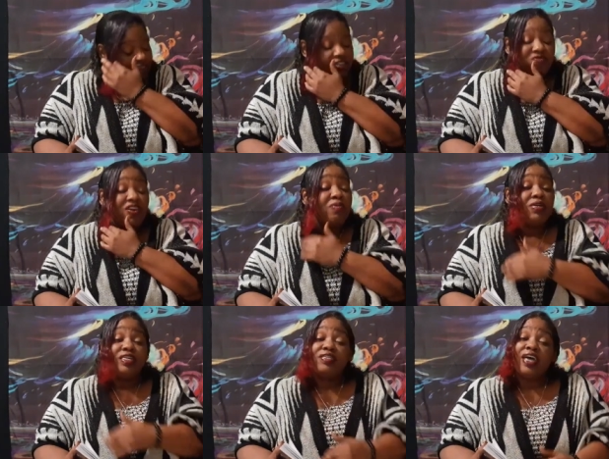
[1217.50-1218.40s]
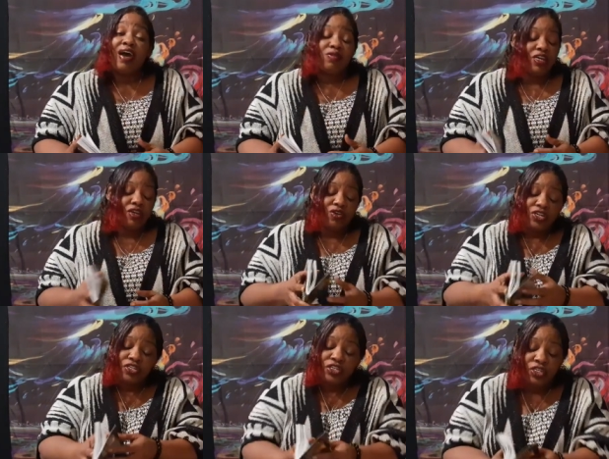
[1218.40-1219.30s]
this feminine down here
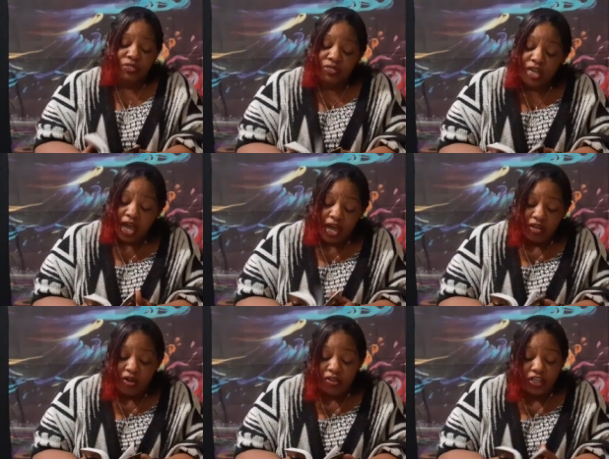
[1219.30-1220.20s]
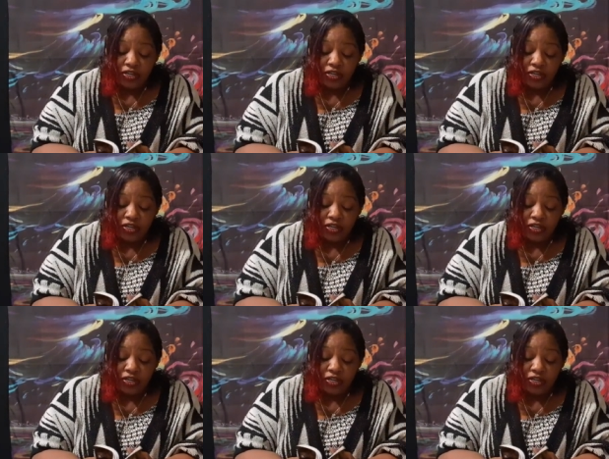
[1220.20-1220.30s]
is just not on,